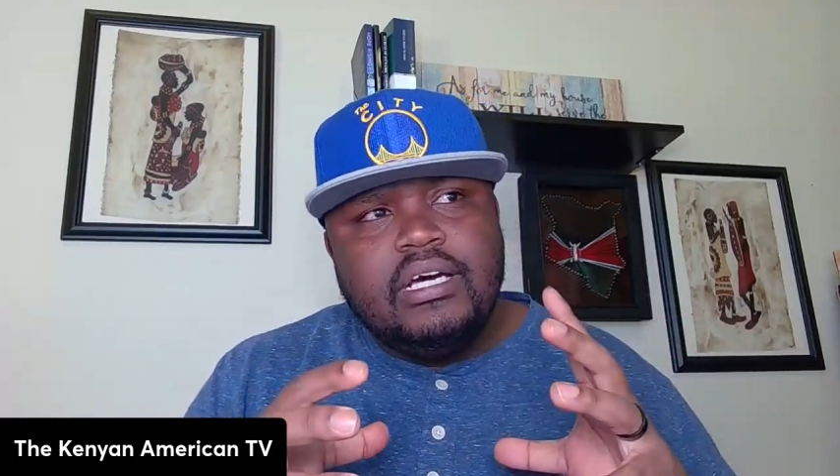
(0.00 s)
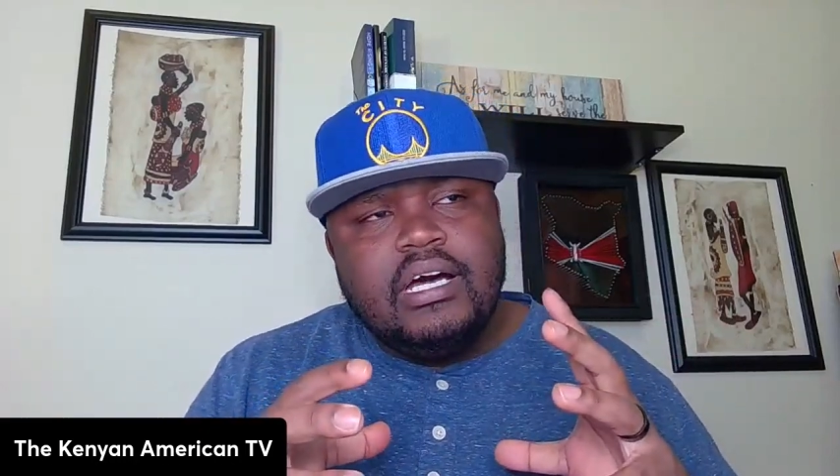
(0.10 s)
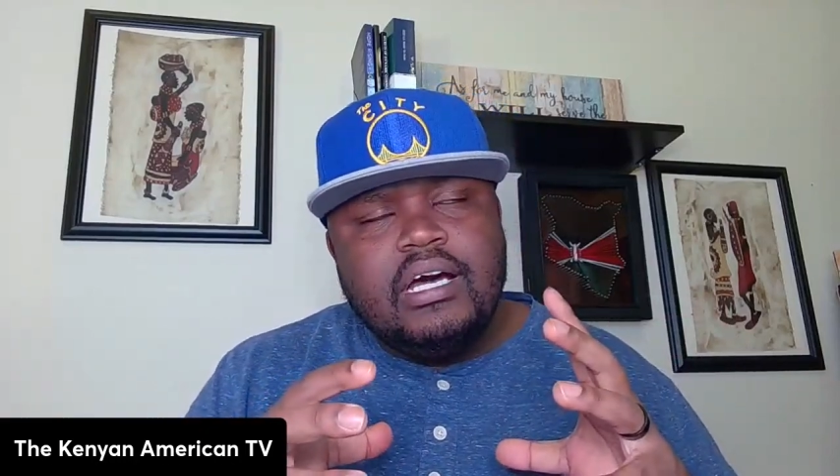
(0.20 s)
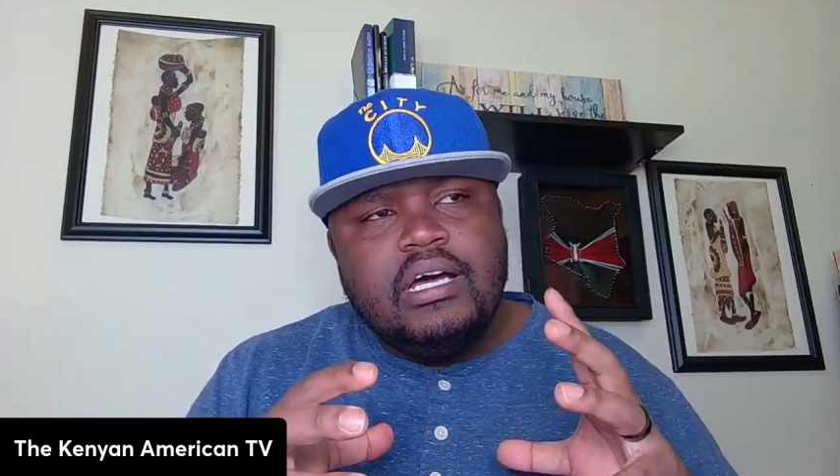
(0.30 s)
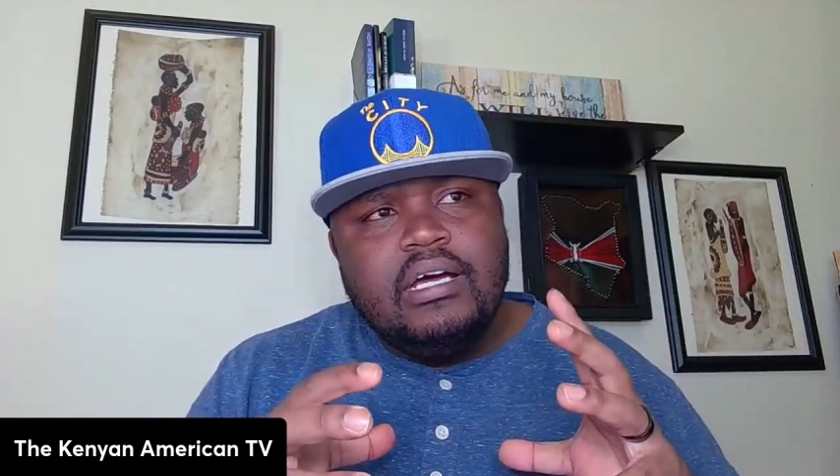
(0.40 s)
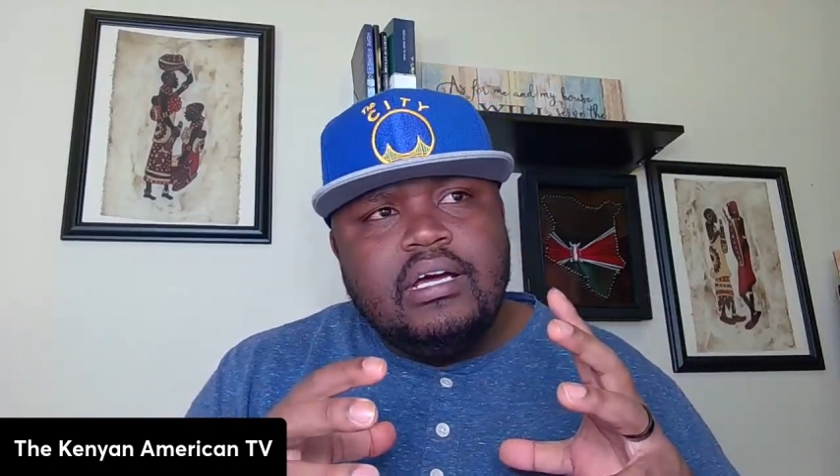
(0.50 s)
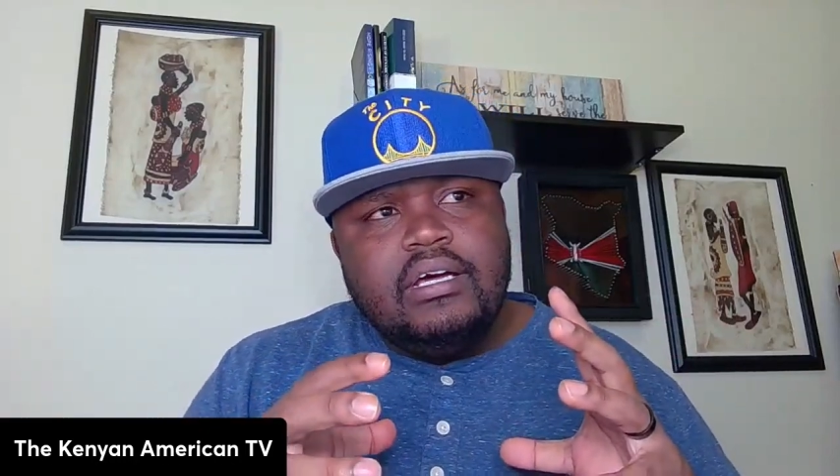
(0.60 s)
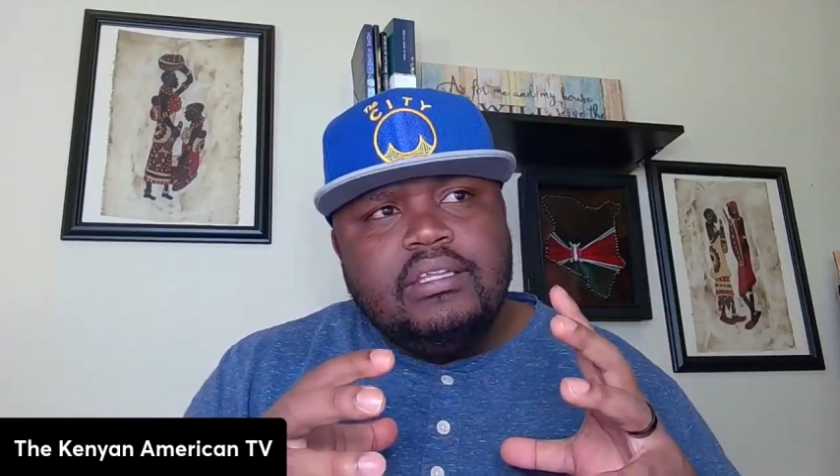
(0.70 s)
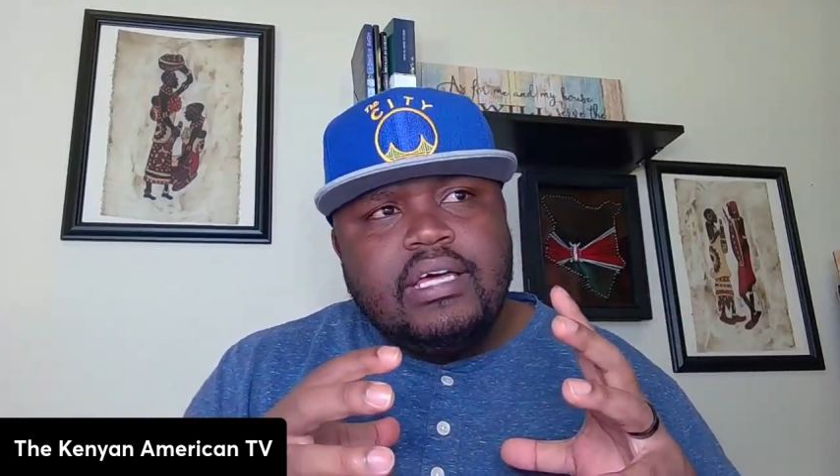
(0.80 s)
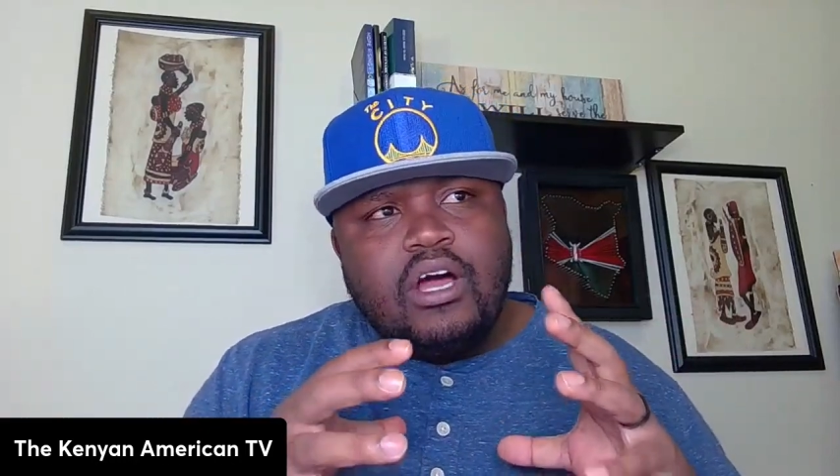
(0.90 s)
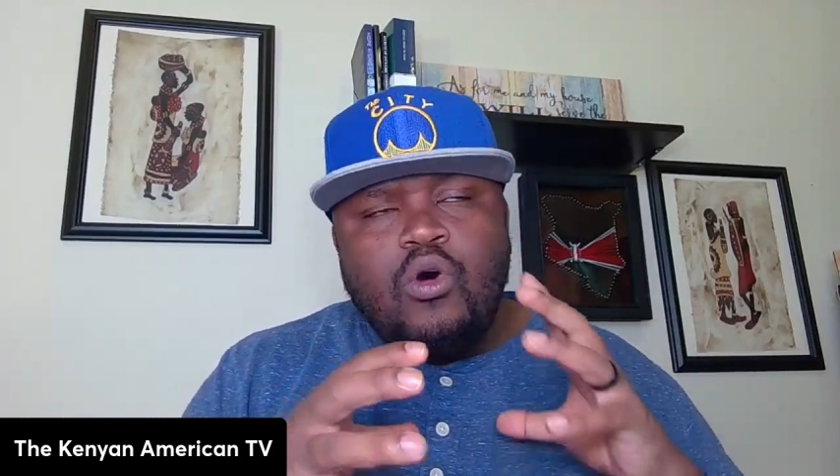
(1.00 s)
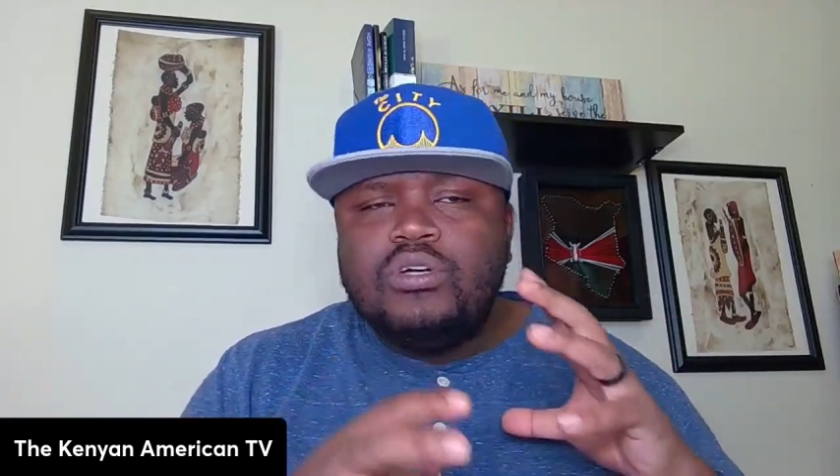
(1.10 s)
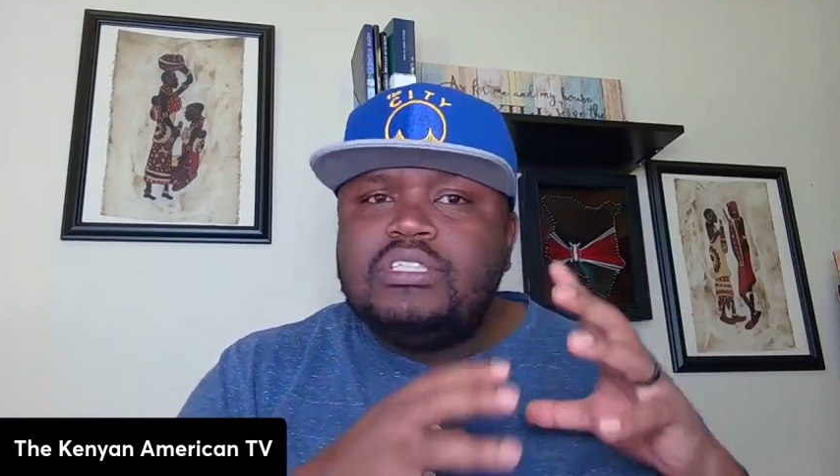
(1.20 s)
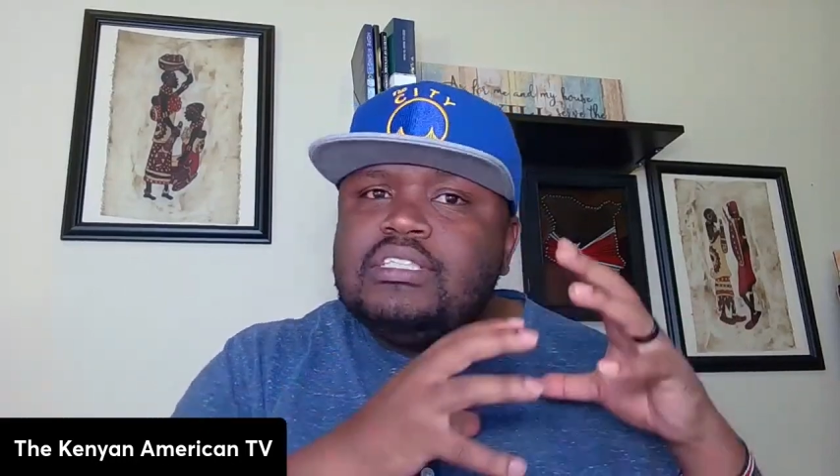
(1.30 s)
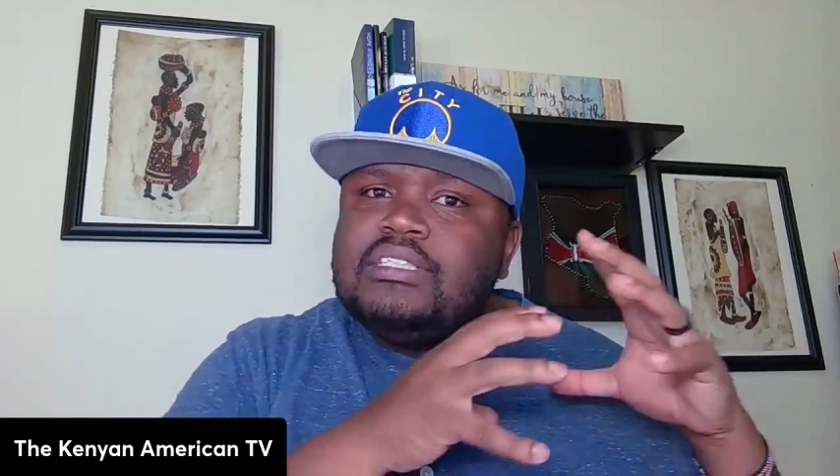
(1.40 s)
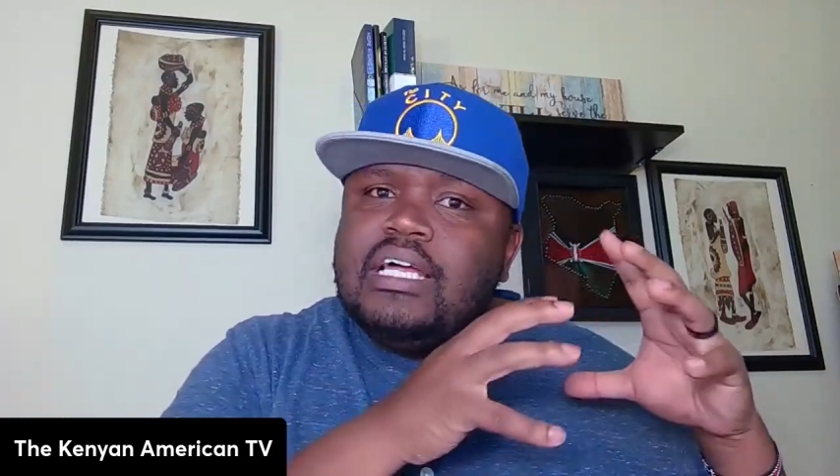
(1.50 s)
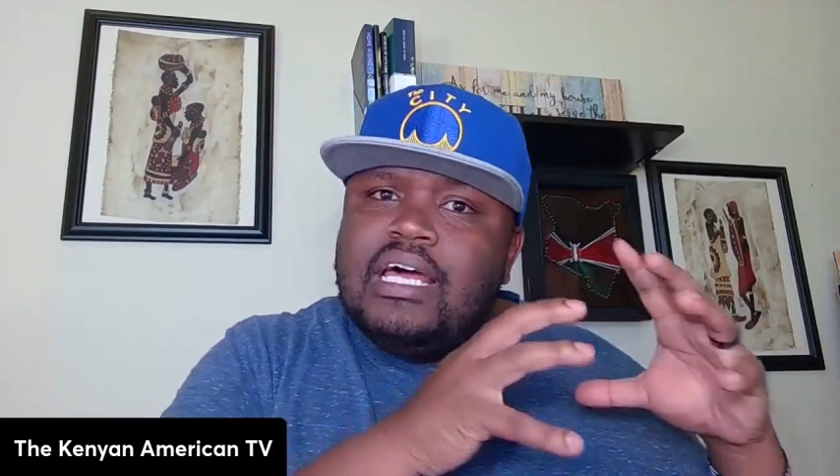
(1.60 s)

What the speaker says: that causes